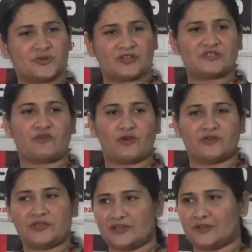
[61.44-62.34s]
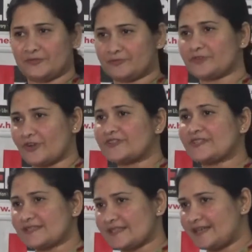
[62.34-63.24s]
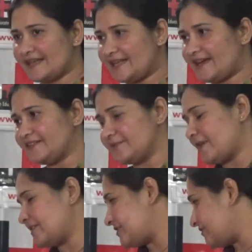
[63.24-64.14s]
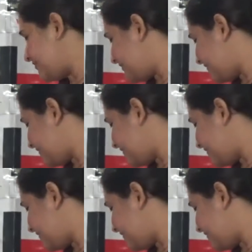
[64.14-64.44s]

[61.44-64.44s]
so much following a process, unlike other parts of